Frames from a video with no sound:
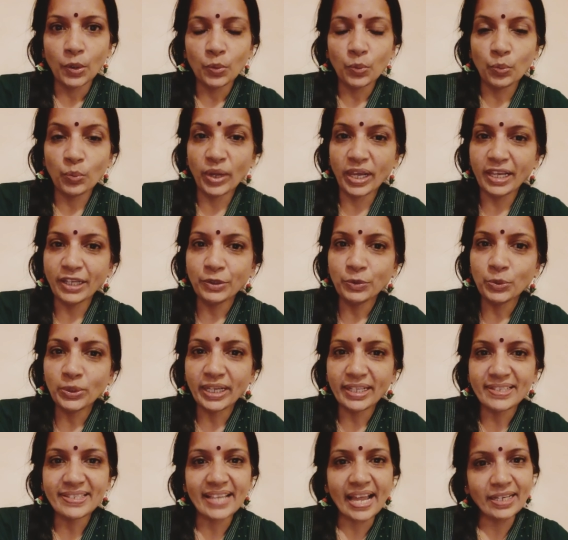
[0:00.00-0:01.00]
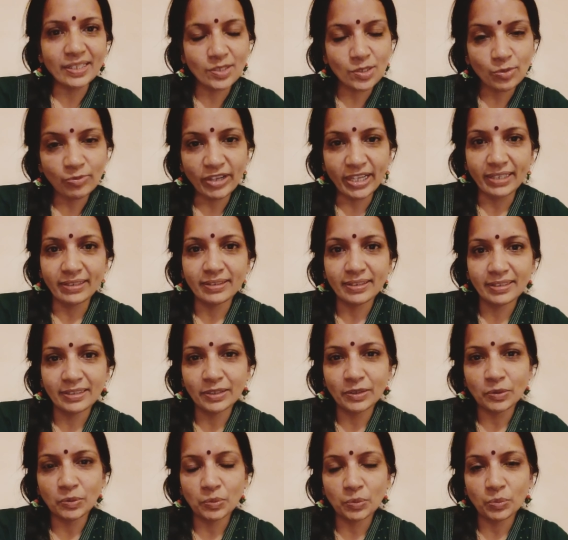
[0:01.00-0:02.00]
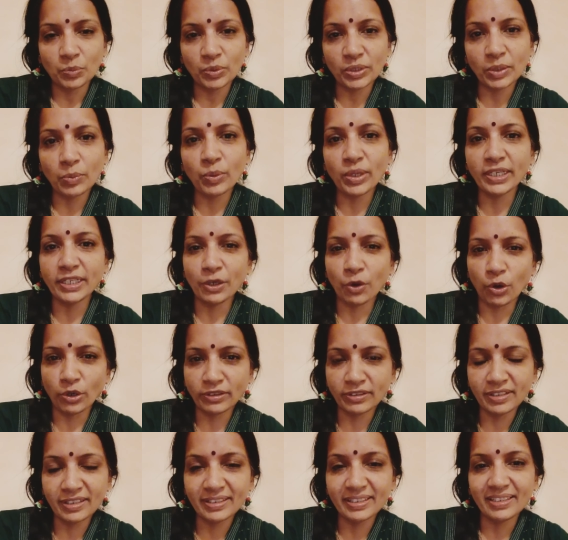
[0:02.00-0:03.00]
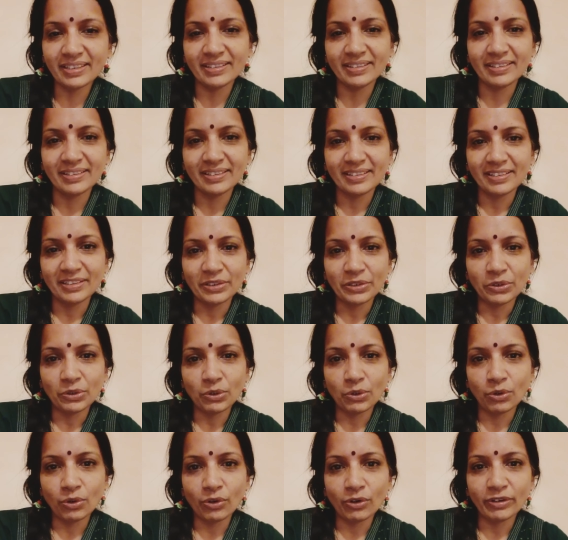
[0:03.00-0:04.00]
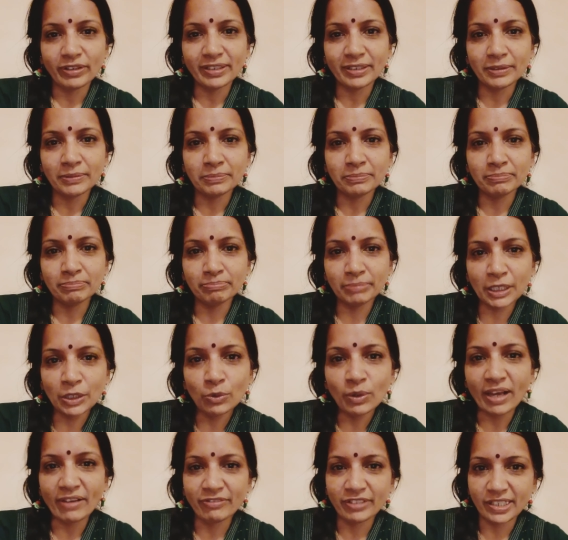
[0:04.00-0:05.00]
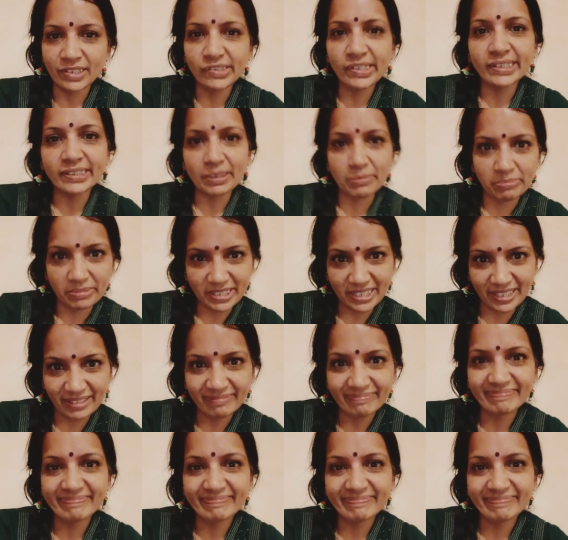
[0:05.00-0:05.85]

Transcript: where you get satisfied with a very ordinary or a below average attempt.